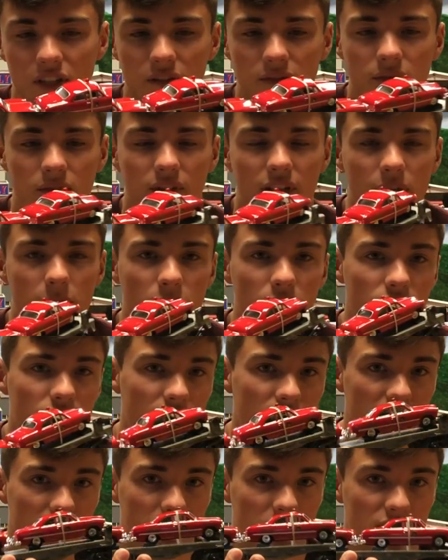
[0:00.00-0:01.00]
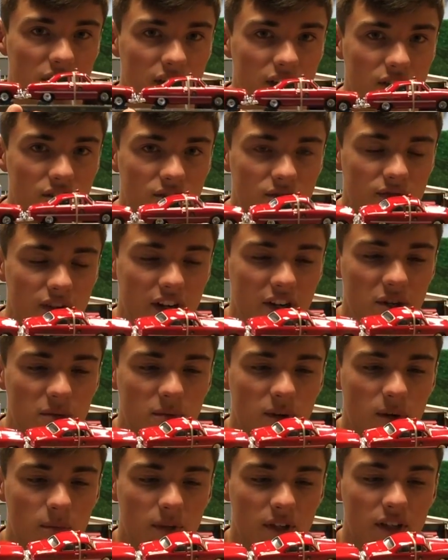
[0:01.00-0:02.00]
Labeled for the MTH Fire
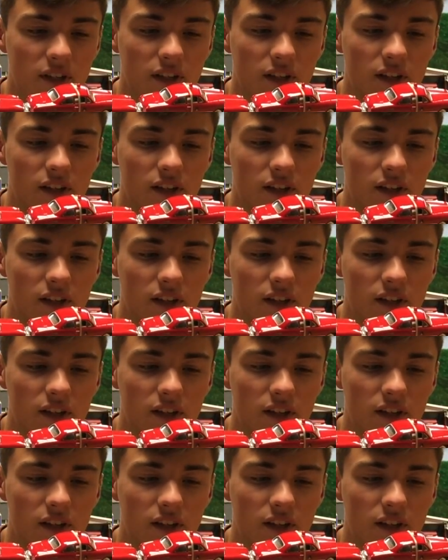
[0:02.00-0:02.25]
Department.